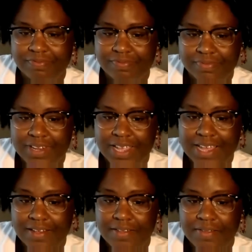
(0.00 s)
Now,
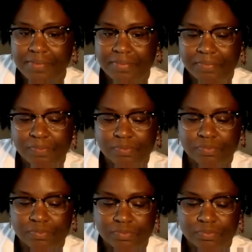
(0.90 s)
you all have been doing a
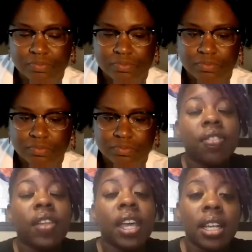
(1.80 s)
lot of different
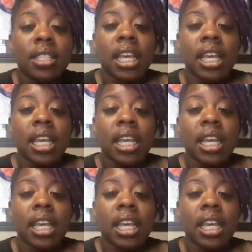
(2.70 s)
things,